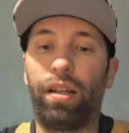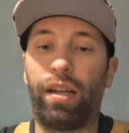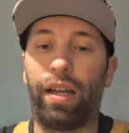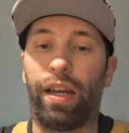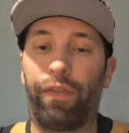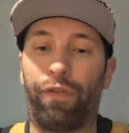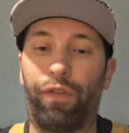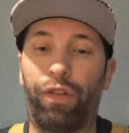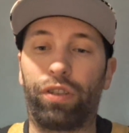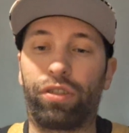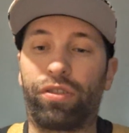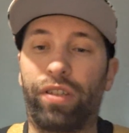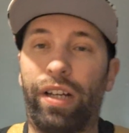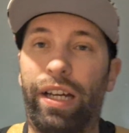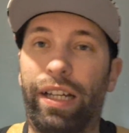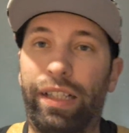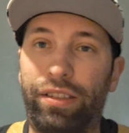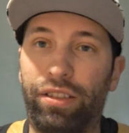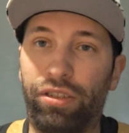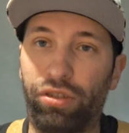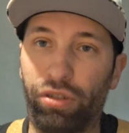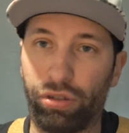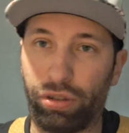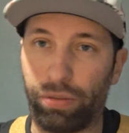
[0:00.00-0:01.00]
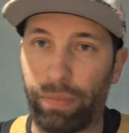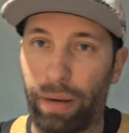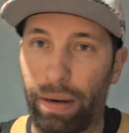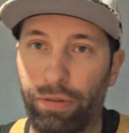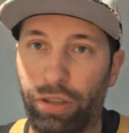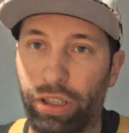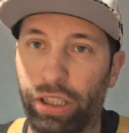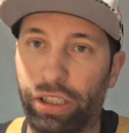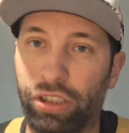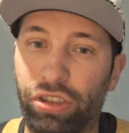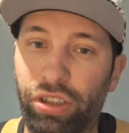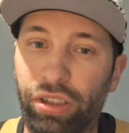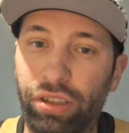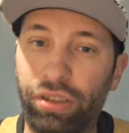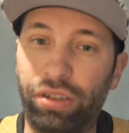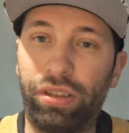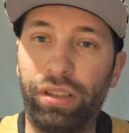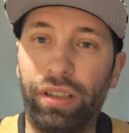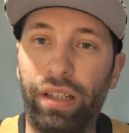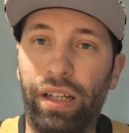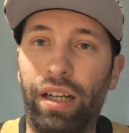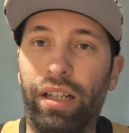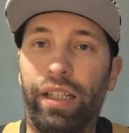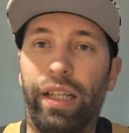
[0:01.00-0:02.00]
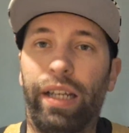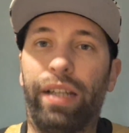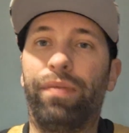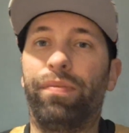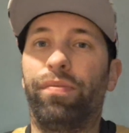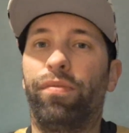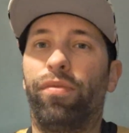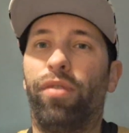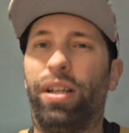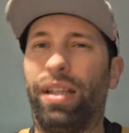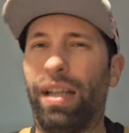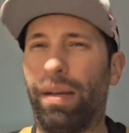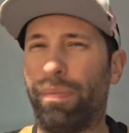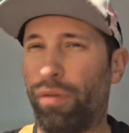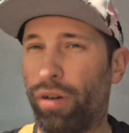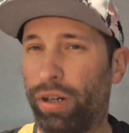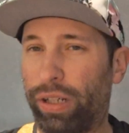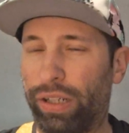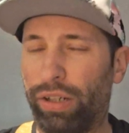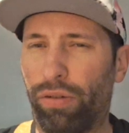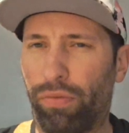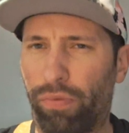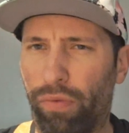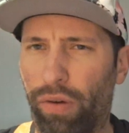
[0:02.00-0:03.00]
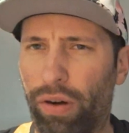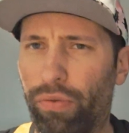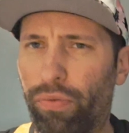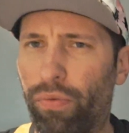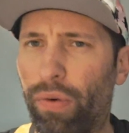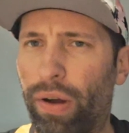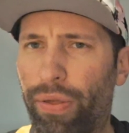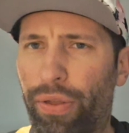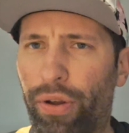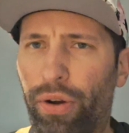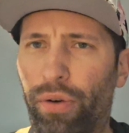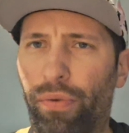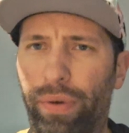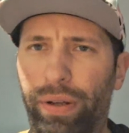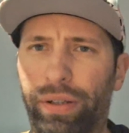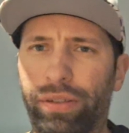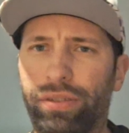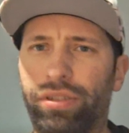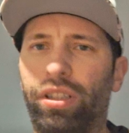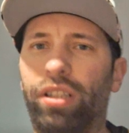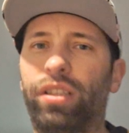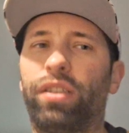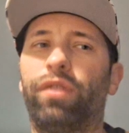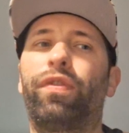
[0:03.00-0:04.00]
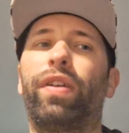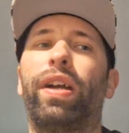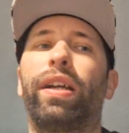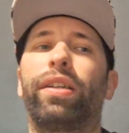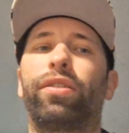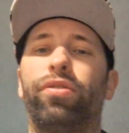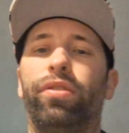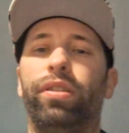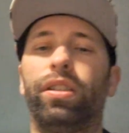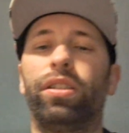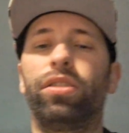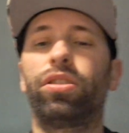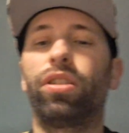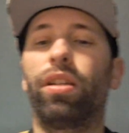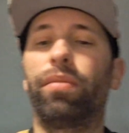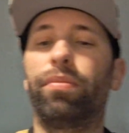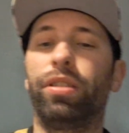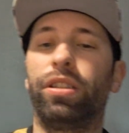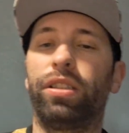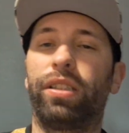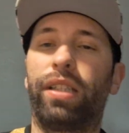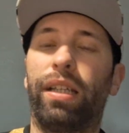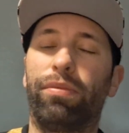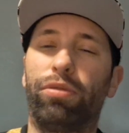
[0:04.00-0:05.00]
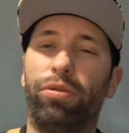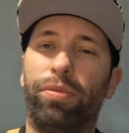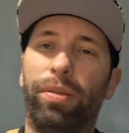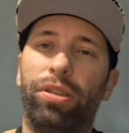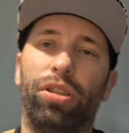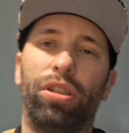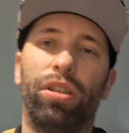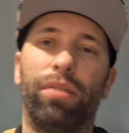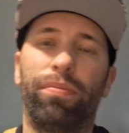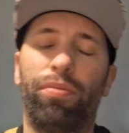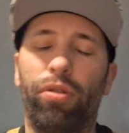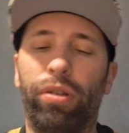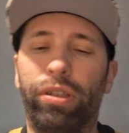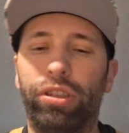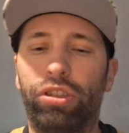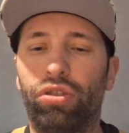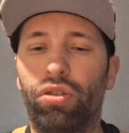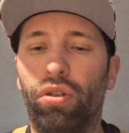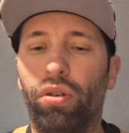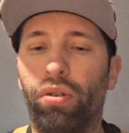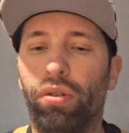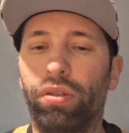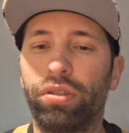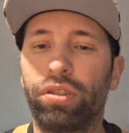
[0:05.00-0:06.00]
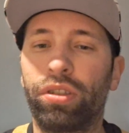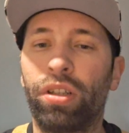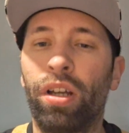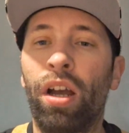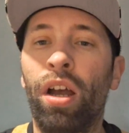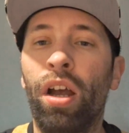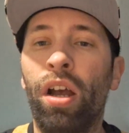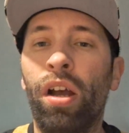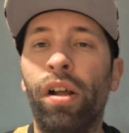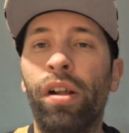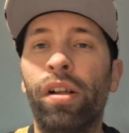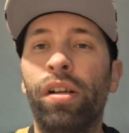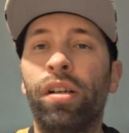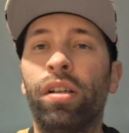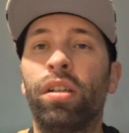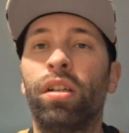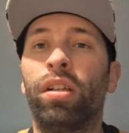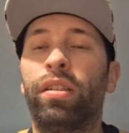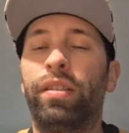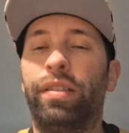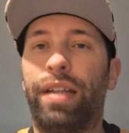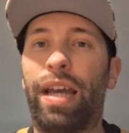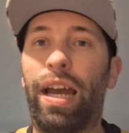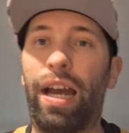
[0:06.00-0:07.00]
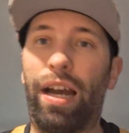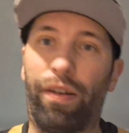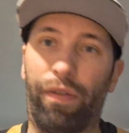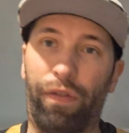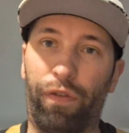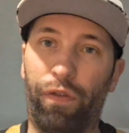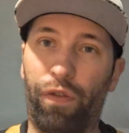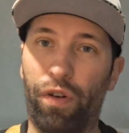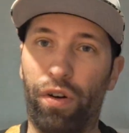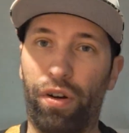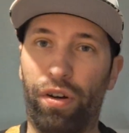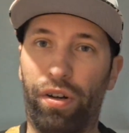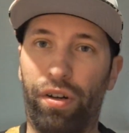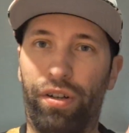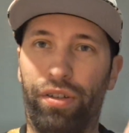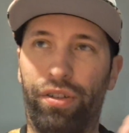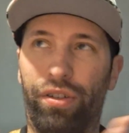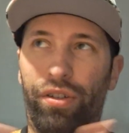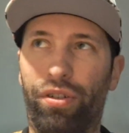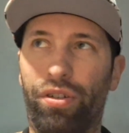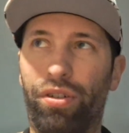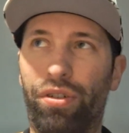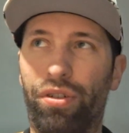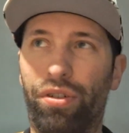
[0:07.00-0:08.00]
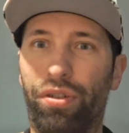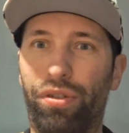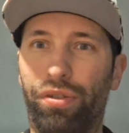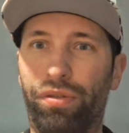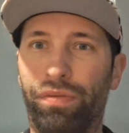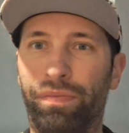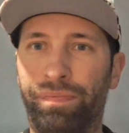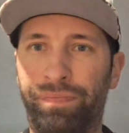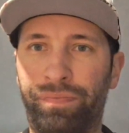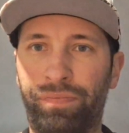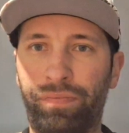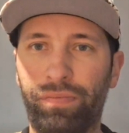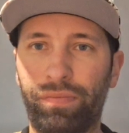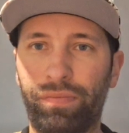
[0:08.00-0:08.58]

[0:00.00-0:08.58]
at first glance, those are my predictions. Again, by that point, your weather will start to factor into some of these games, especially on the points totals. Now, for the whole